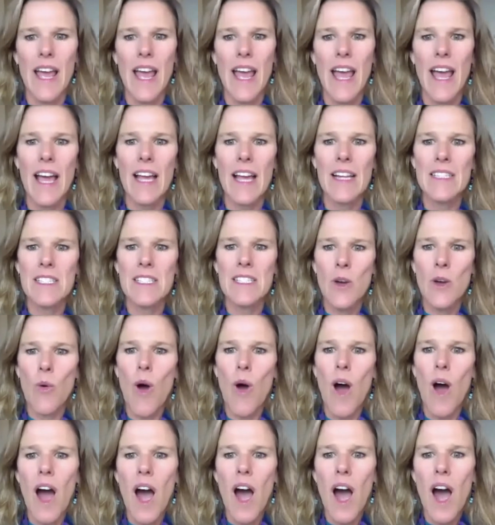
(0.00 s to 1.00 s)
And
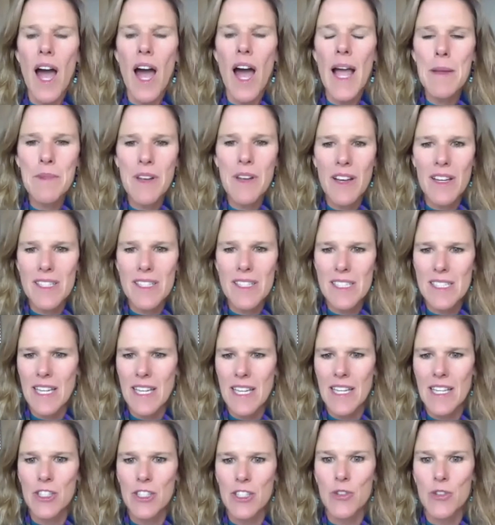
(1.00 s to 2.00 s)
so I'm not
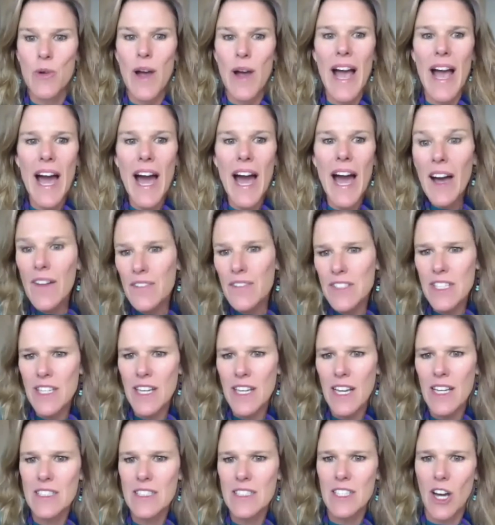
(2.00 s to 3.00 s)
saying you have
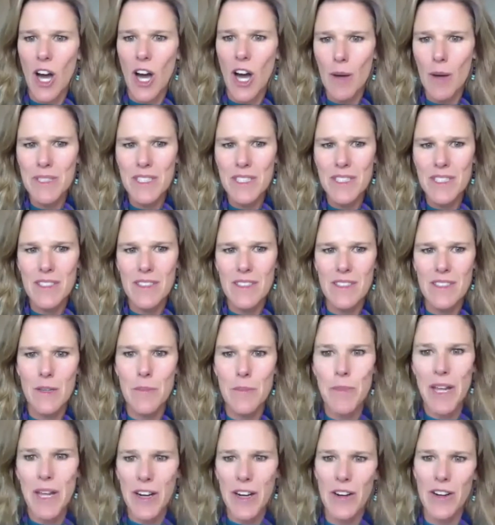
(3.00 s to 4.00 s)
to adopt the
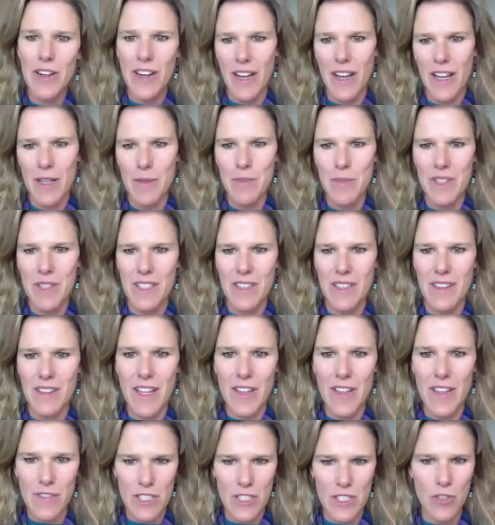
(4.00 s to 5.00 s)
paradigm that
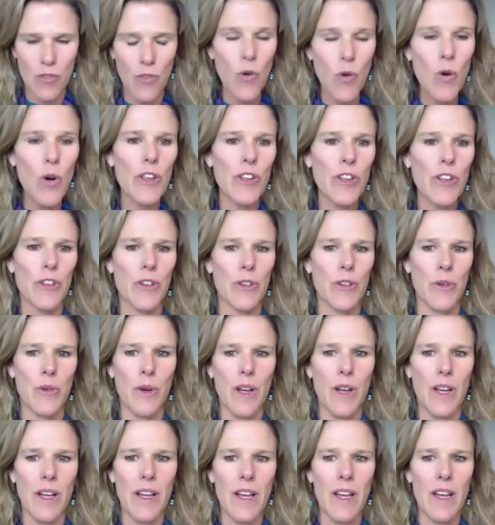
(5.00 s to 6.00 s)
life is for you,
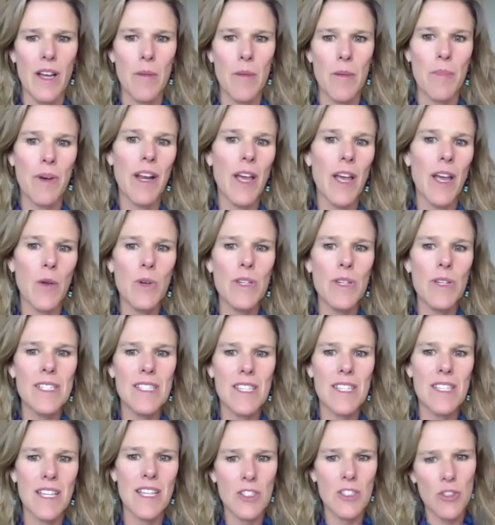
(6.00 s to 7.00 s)
but I would
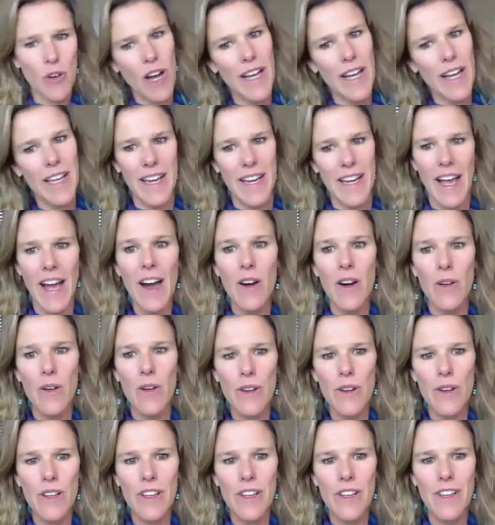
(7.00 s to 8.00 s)
say try it
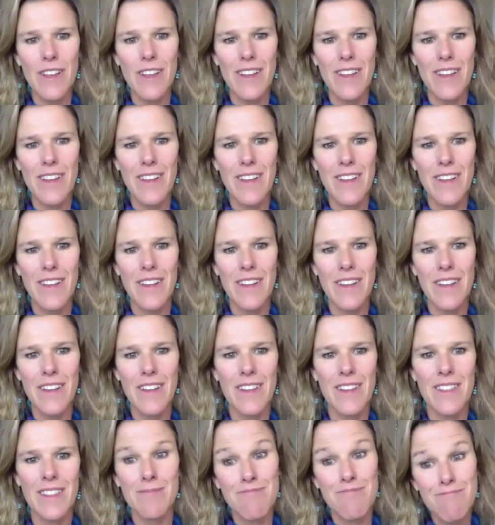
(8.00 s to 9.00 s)
out.
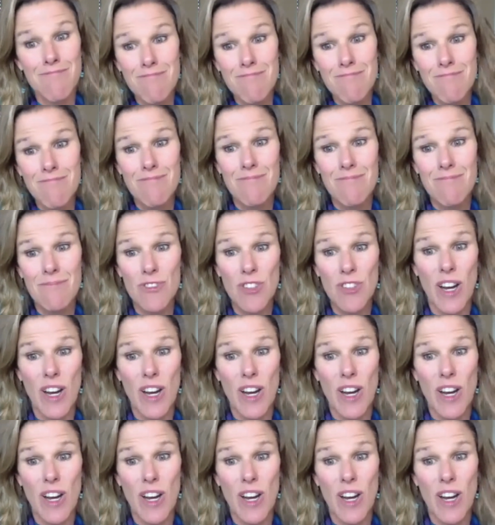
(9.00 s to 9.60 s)
Try